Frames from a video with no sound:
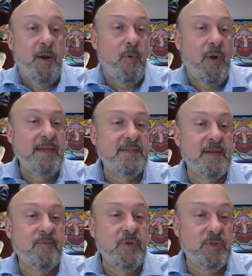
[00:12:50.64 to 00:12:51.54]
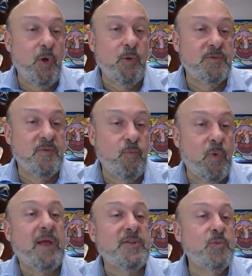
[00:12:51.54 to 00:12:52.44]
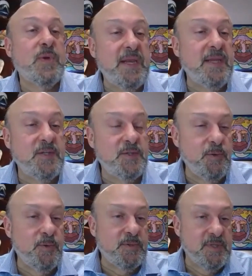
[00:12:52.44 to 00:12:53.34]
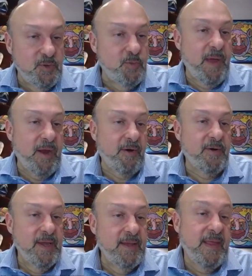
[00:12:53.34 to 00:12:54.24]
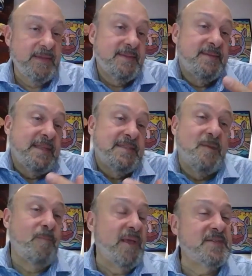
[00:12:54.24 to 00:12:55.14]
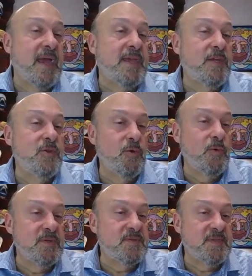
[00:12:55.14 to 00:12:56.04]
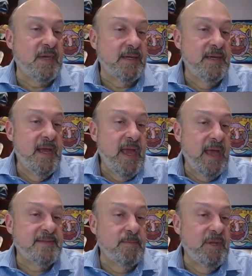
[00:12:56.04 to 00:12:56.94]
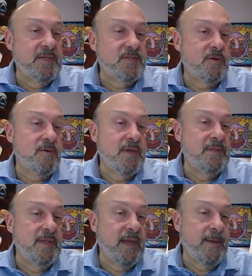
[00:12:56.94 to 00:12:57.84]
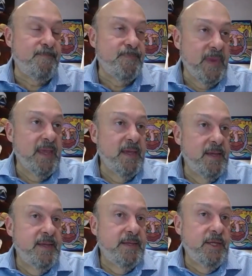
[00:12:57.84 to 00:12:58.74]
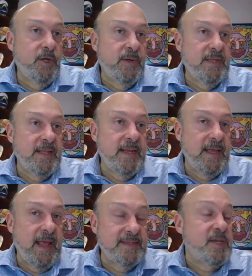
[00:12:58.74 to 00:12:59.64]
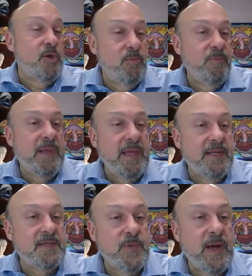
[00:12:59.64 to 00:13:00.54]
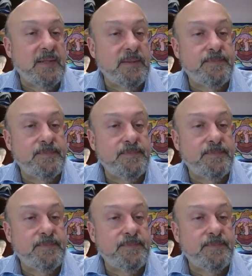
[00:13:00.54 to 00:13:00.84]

right. And if we don't, what else we need to do better. And that's the best I can do as the minister, and and as a human being as well.